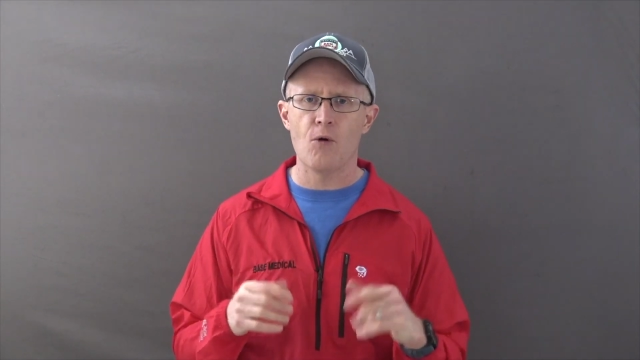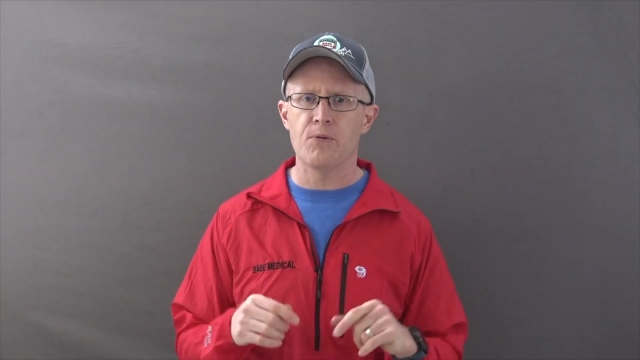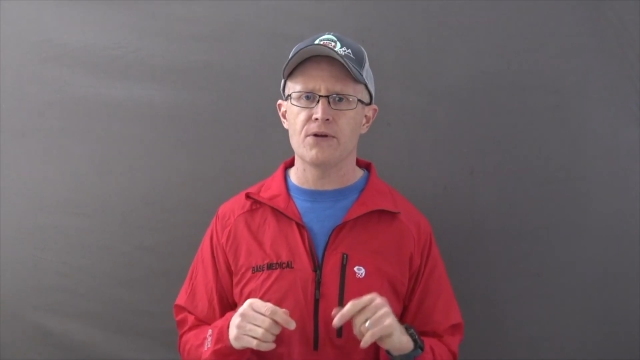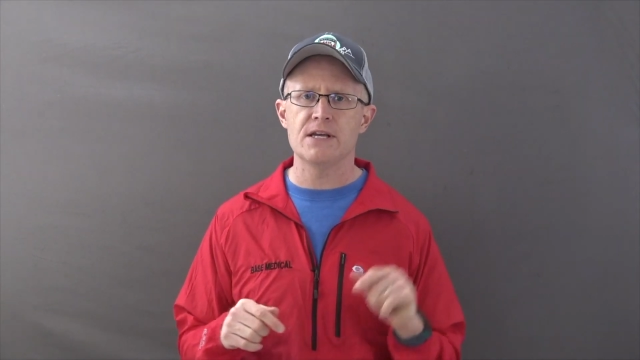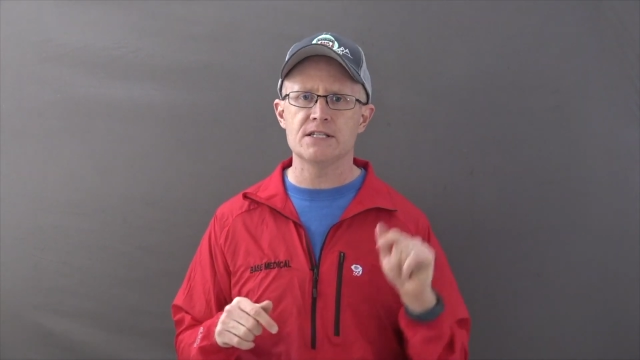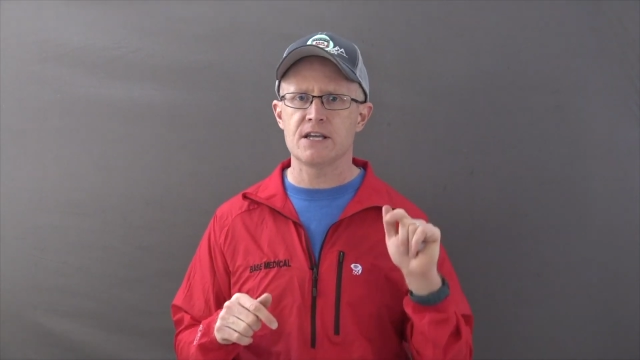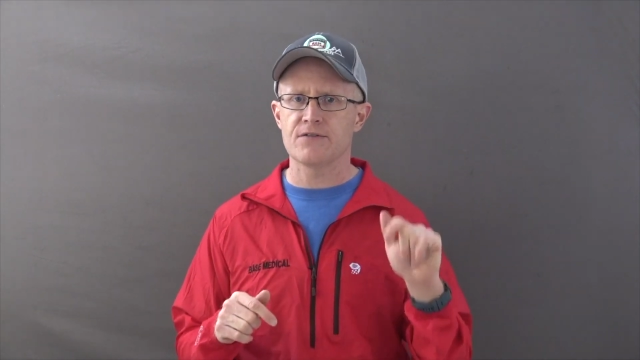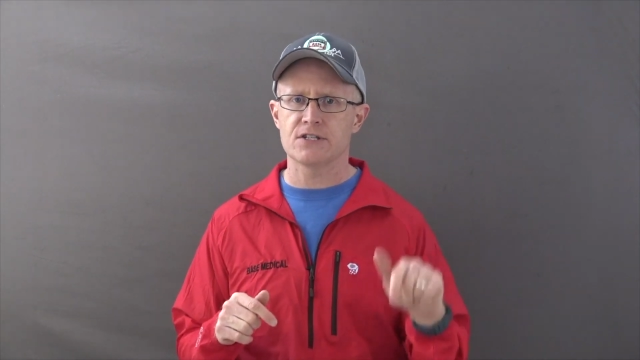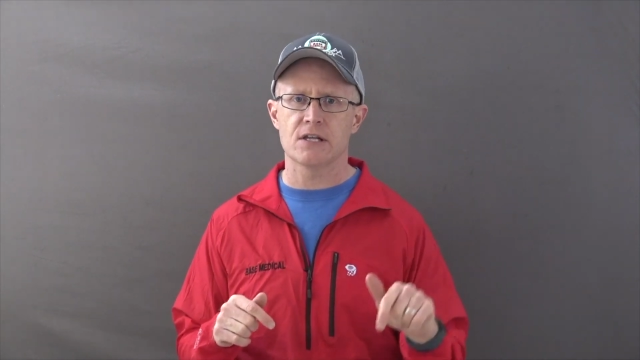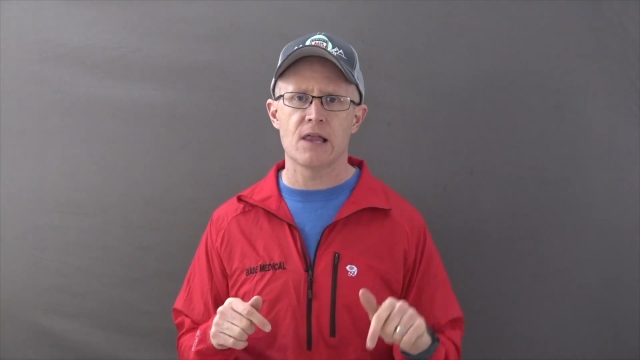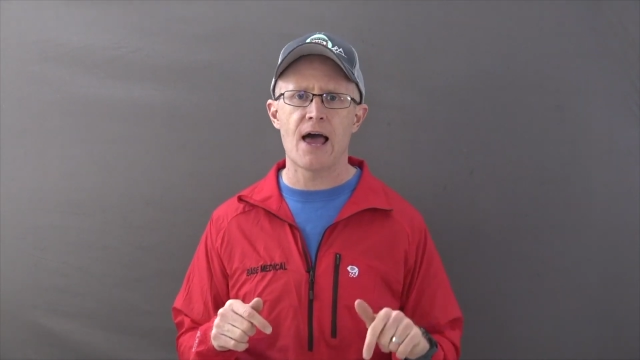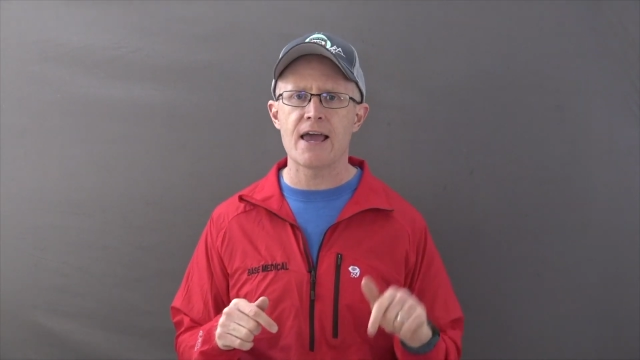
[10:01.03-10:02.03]
please give us
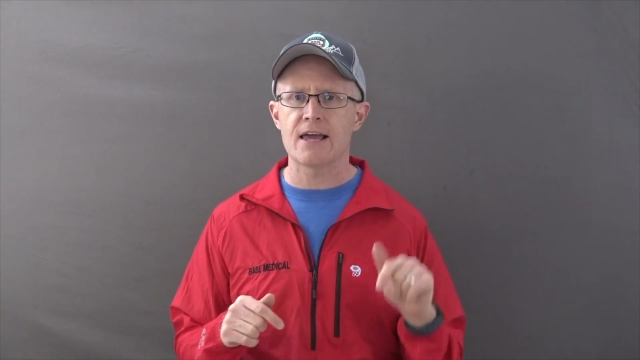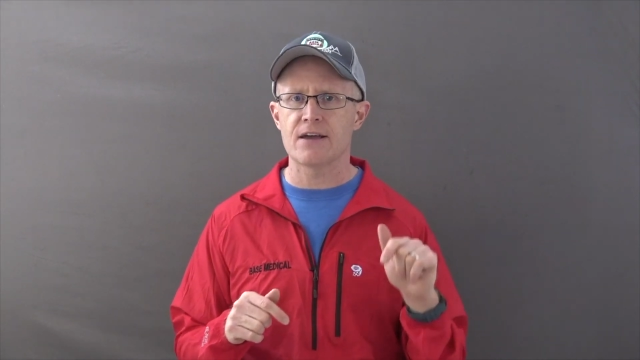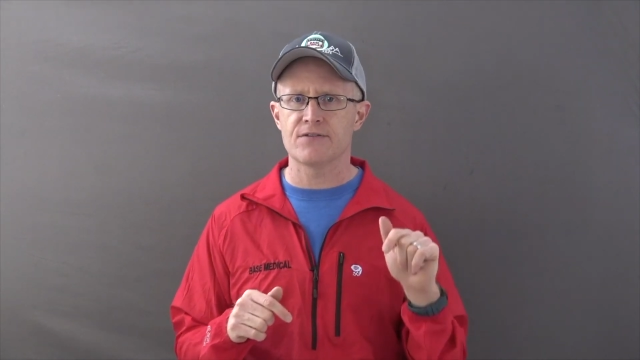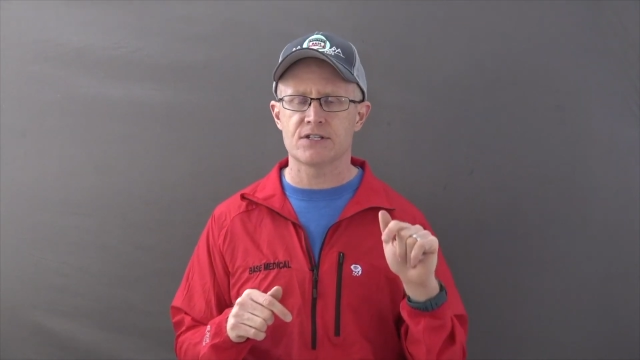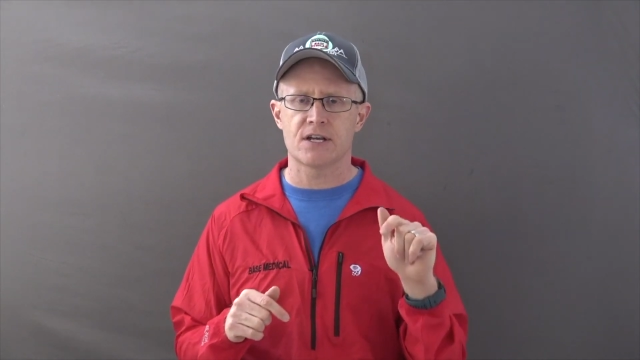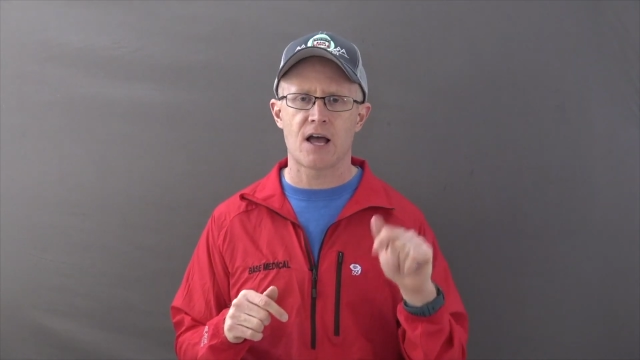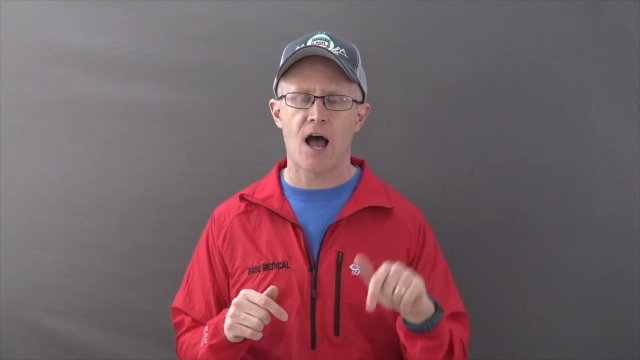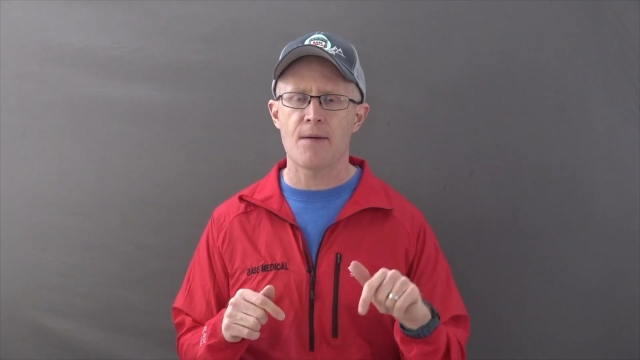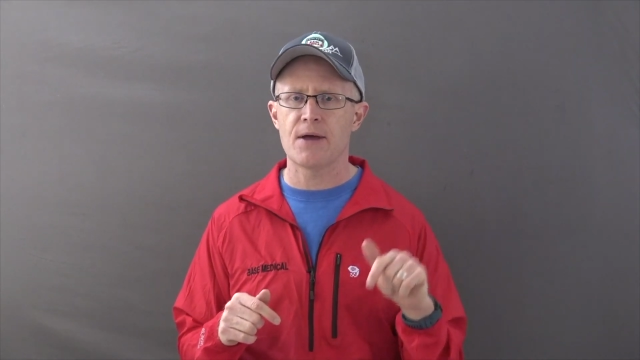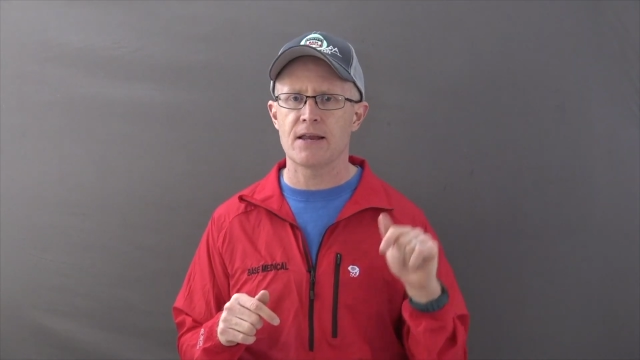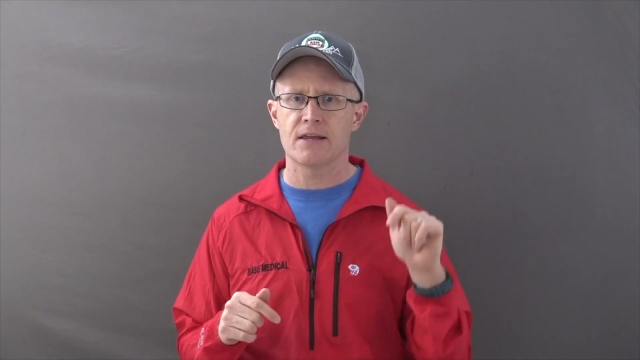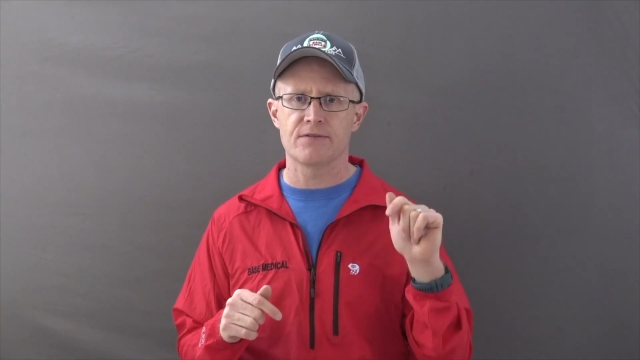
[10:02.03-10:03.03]
a like, give us a
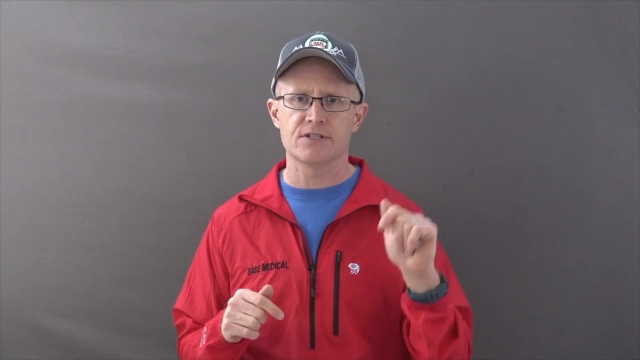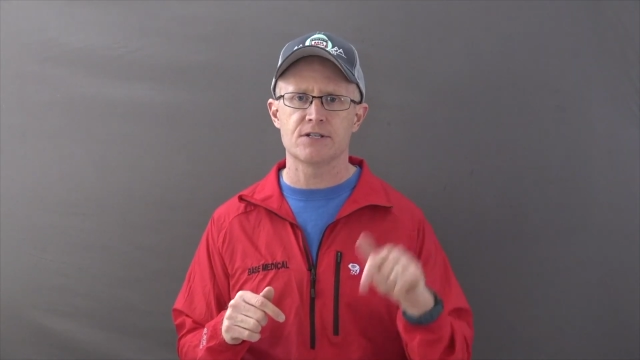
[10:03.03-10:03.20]
comment, give us a